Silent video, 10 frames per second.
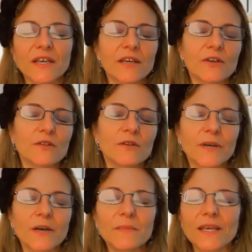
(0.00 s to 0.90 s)
I hear
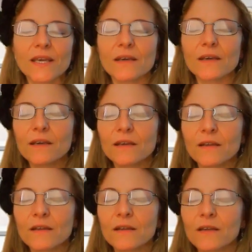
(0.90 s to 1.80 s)
them coming
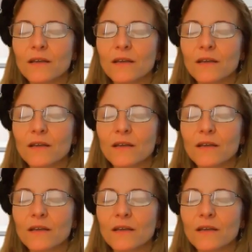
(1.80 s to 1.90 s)
in,